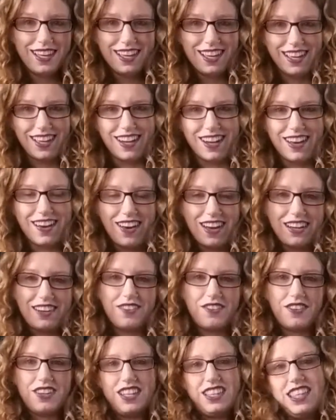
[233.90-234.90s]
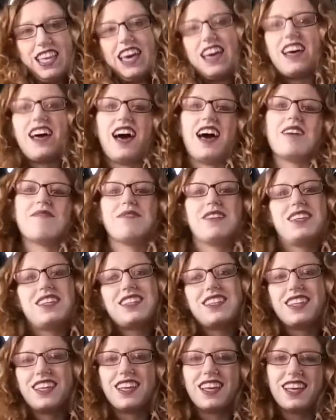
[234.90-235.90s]
You know, I don't want it that high,
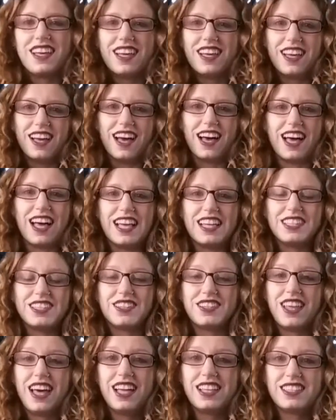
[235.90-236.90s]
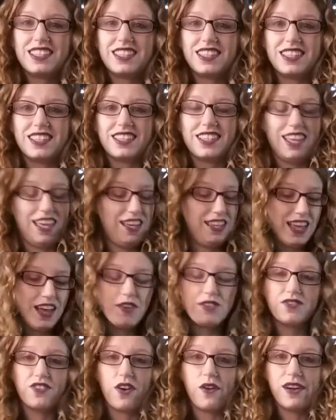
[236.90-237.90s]
but so that
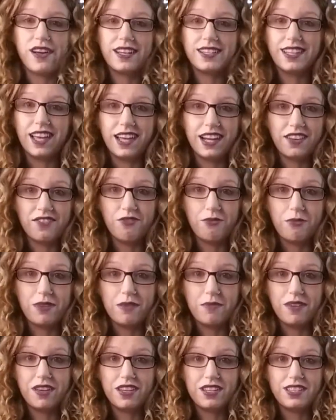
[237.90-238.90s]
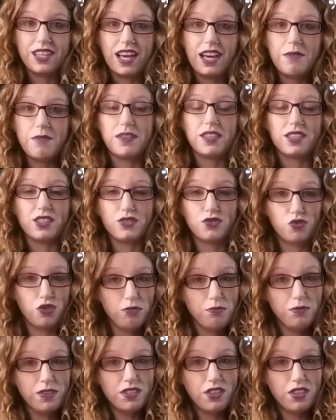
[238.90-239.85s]
was very exciting for me because I'm an extremely